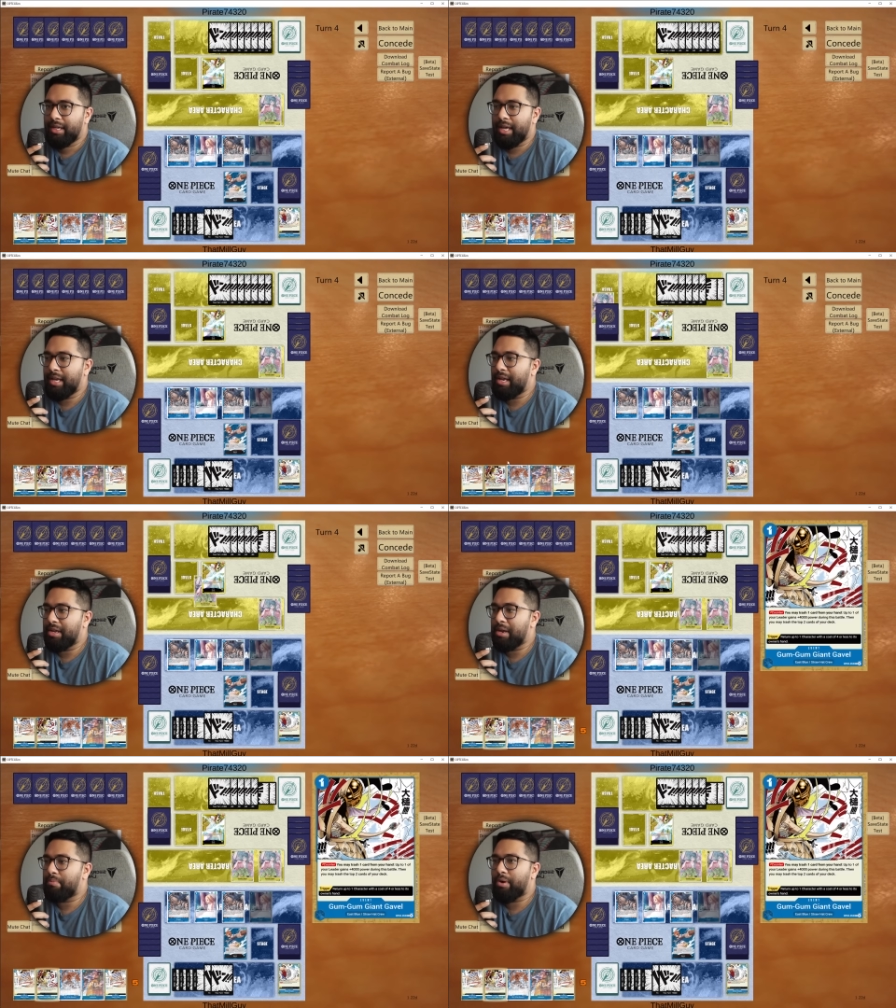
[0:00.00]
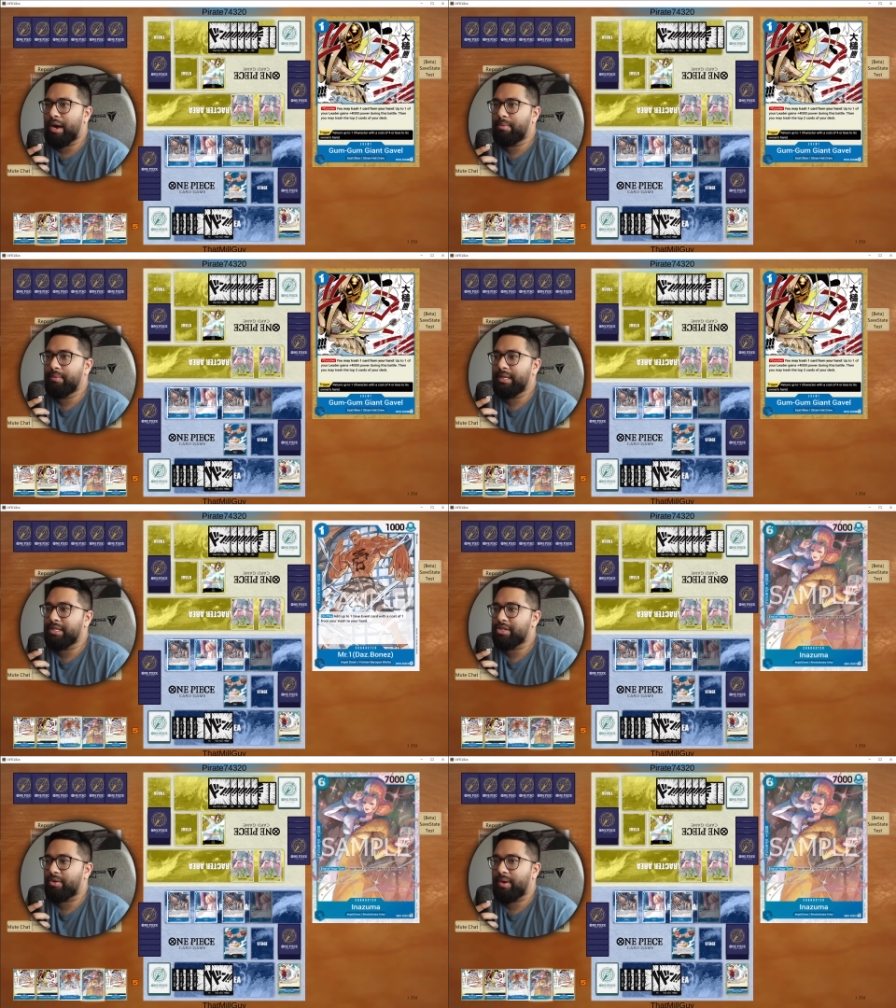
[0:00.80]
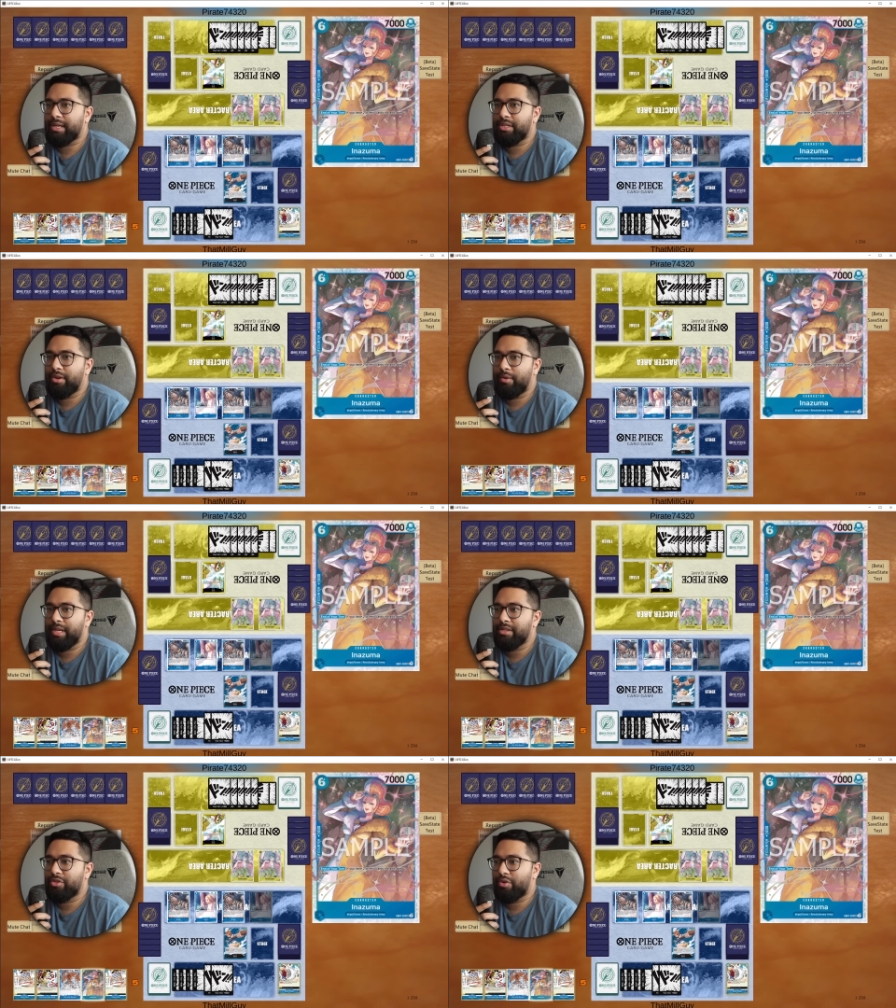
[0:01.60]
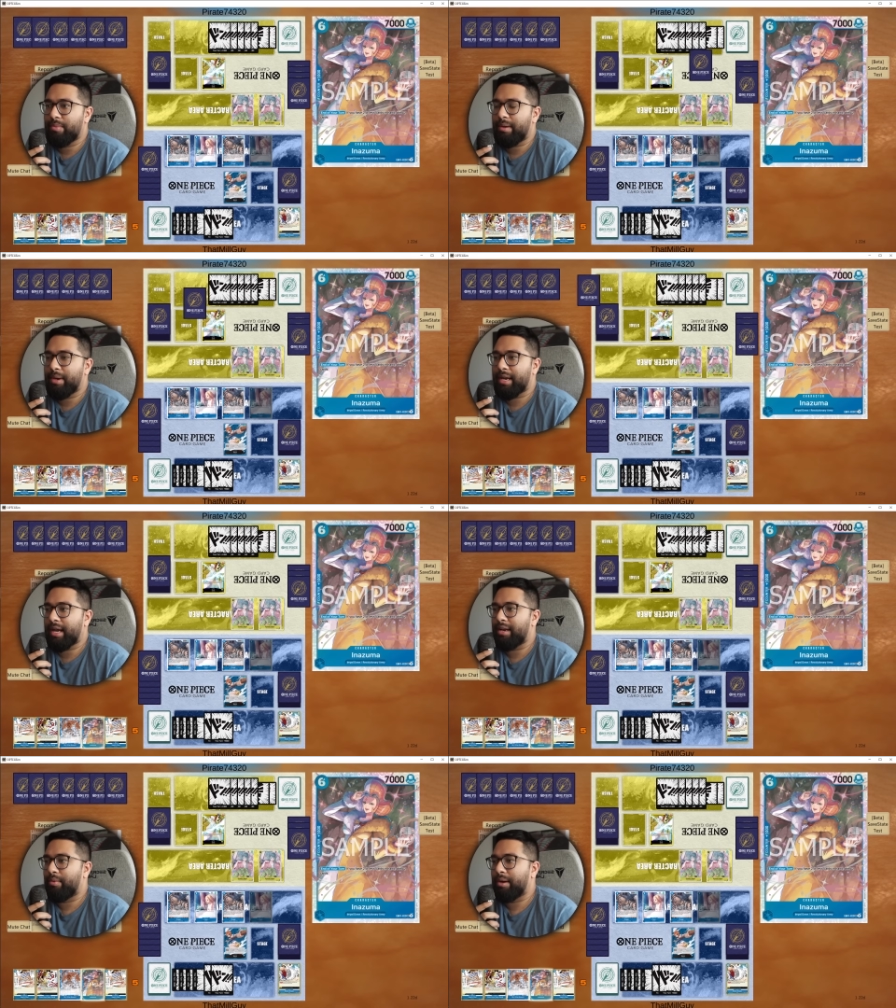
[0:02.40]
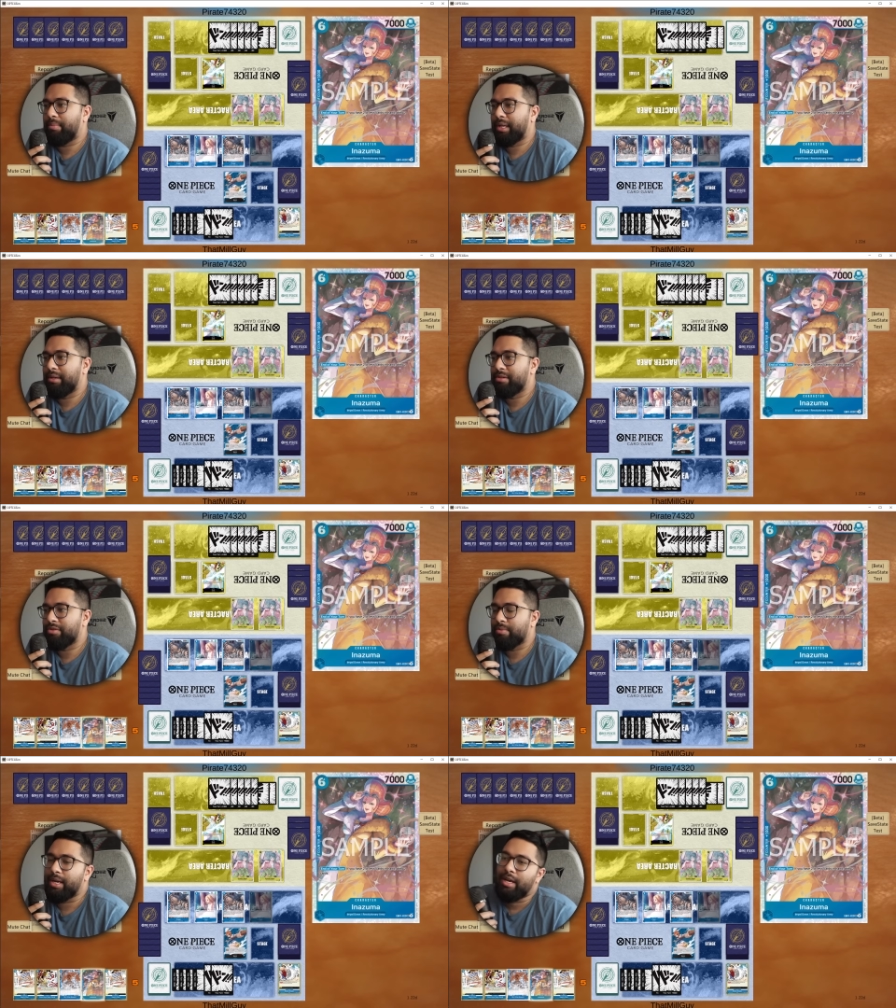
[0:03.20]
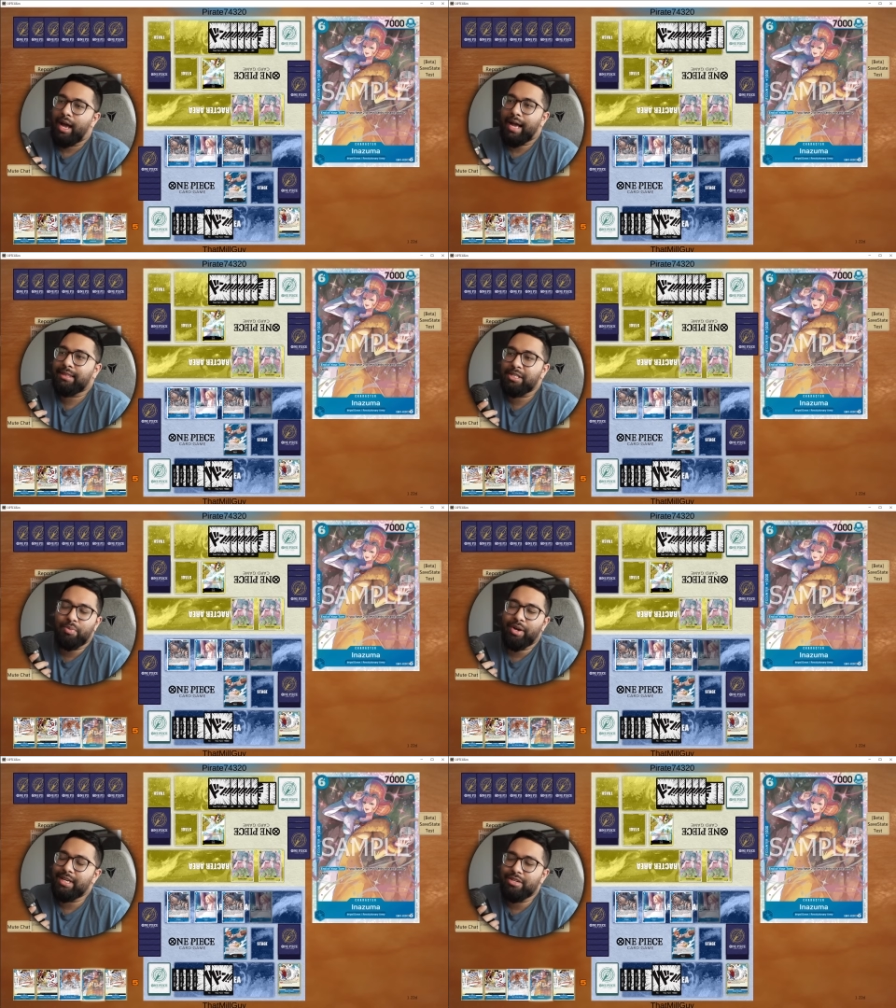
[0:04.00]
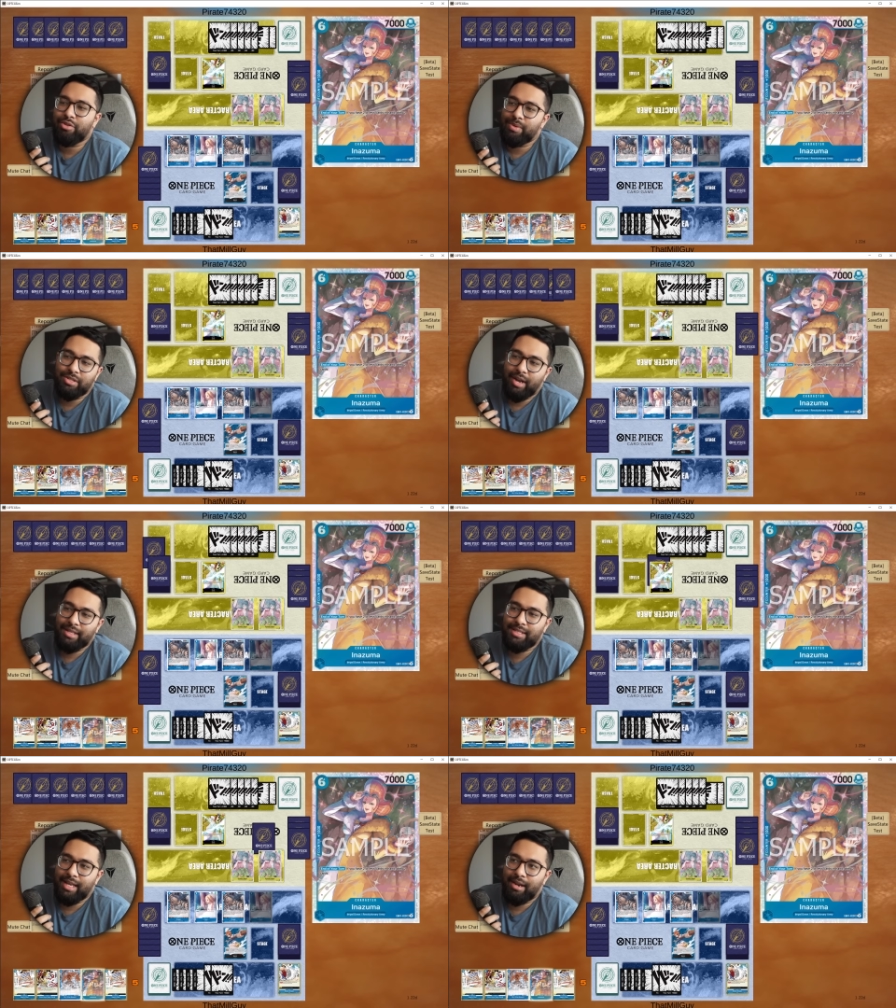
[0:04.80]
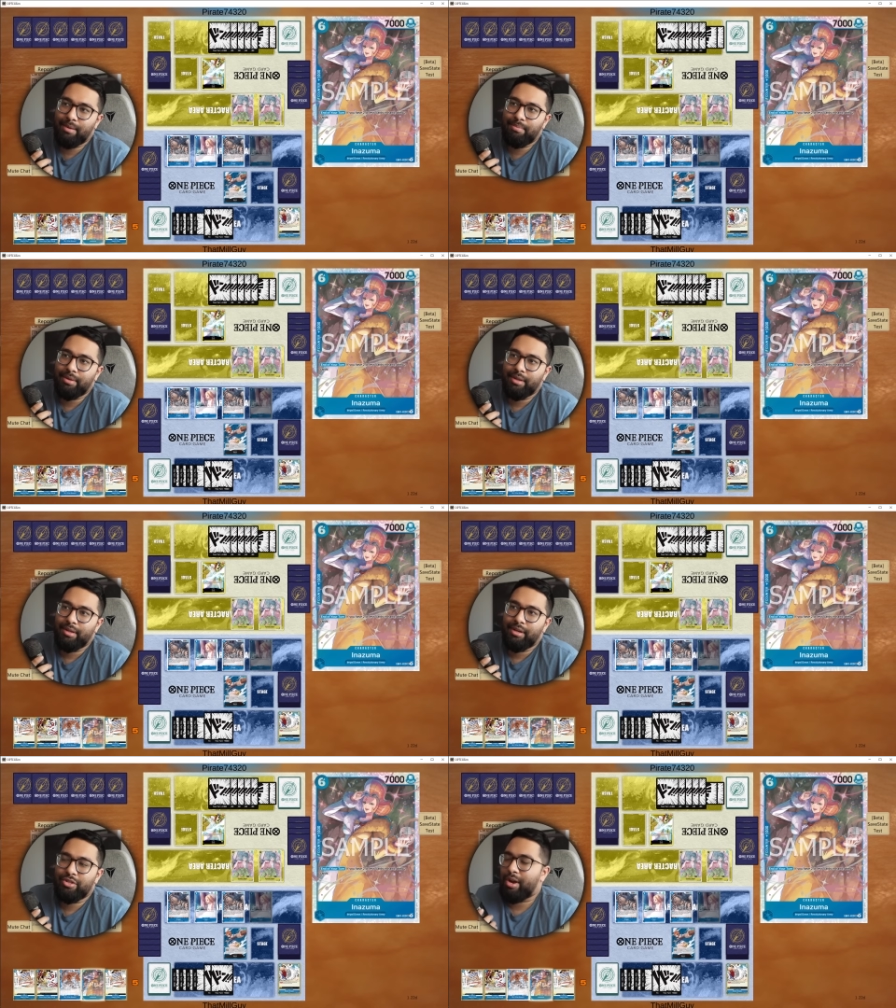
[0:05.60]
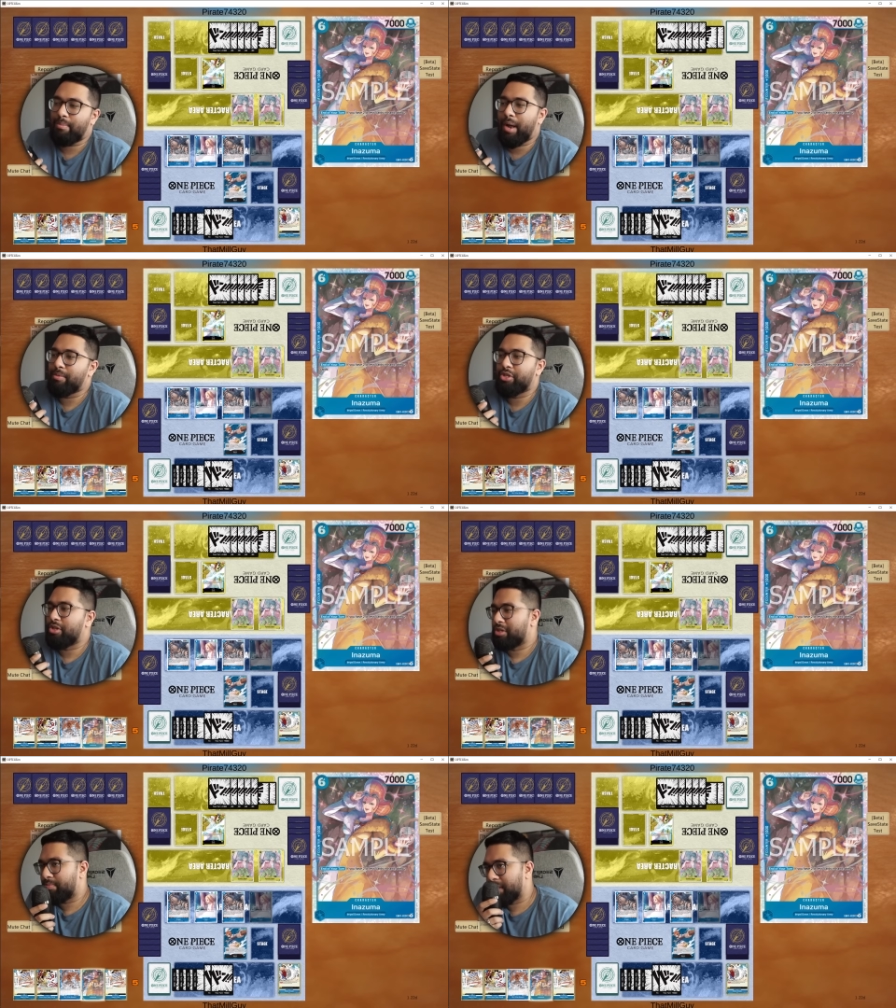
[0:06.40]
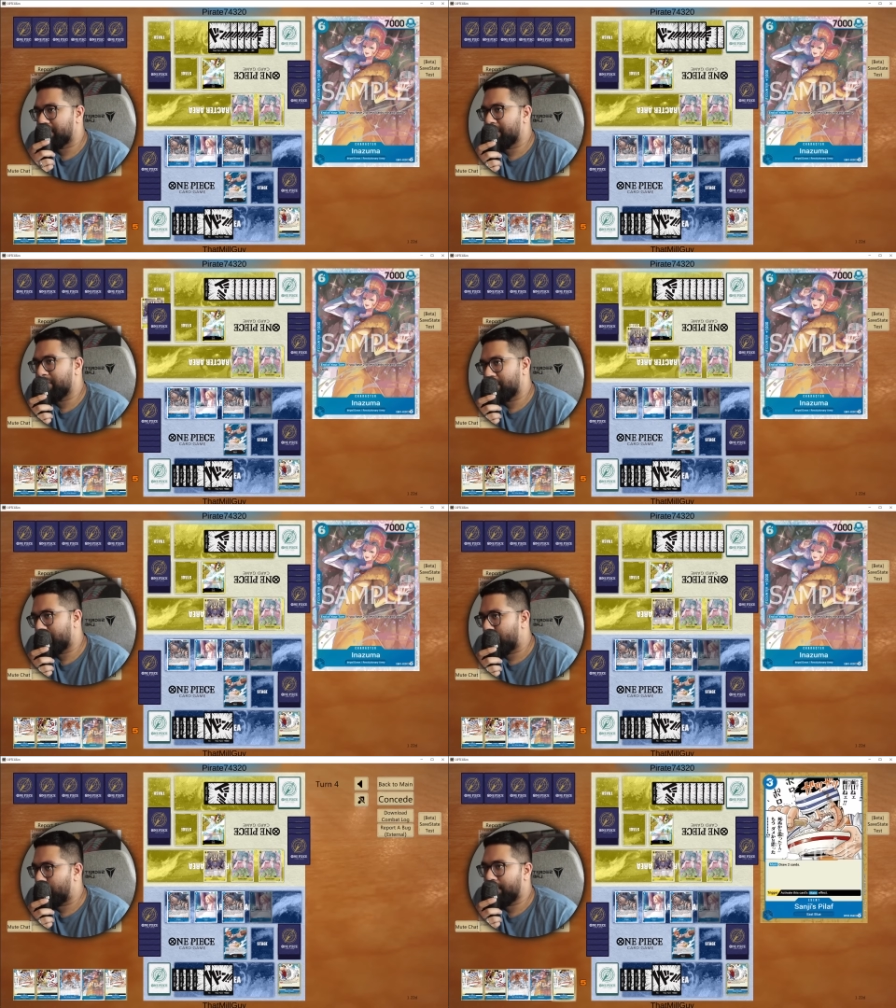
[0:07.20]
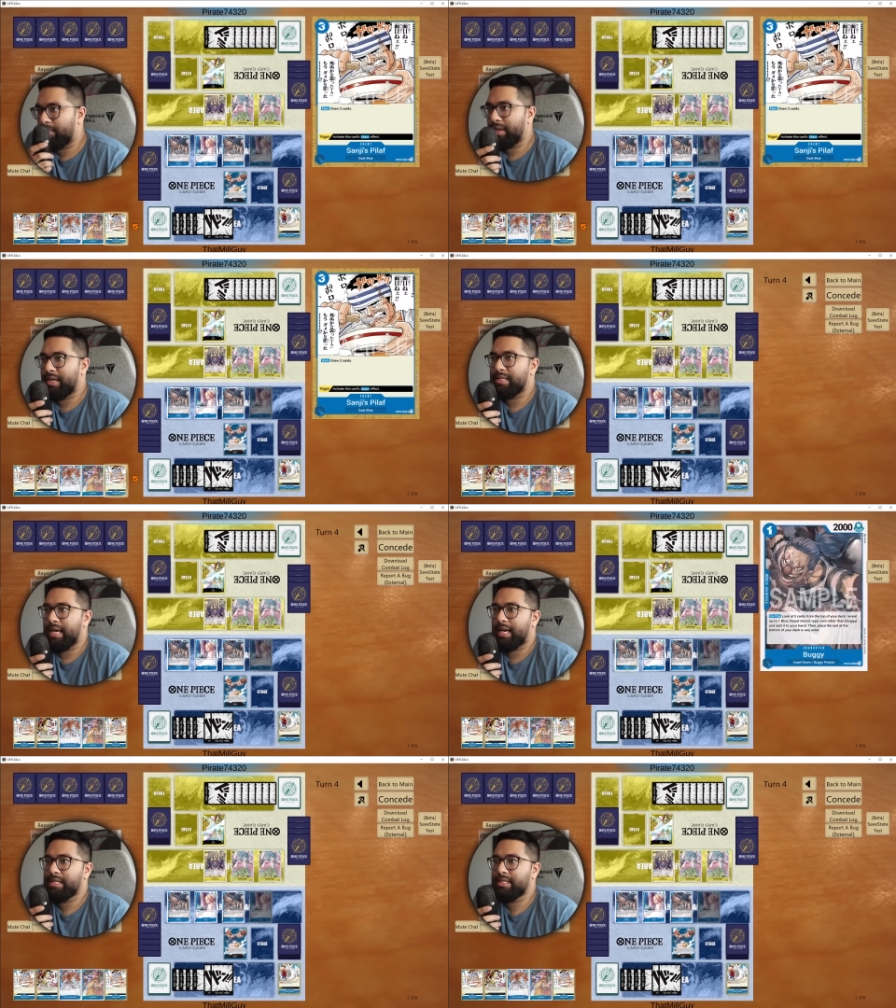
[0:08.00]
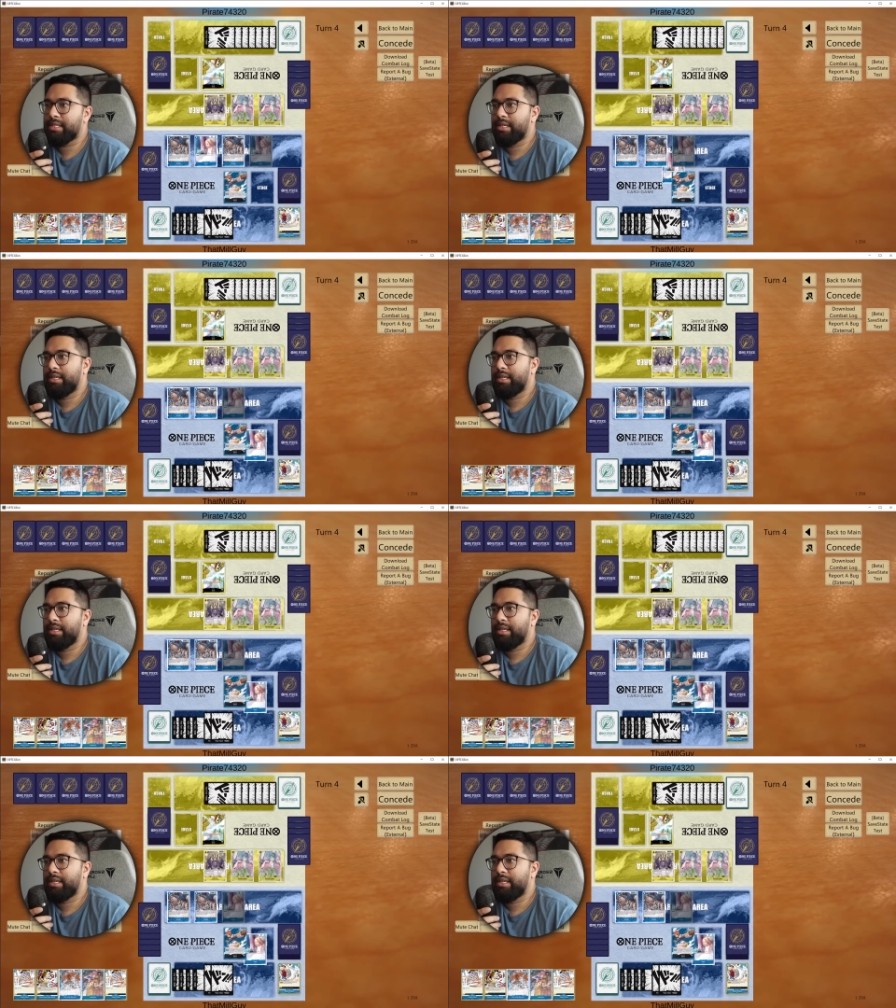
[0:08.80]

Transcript: It, it, it, probably is correct to go Inazuma, but I kind of want to play Inazuma. At this point, Inazuma is not set up, so I probably should just pitch the Inazuma when when it attacks.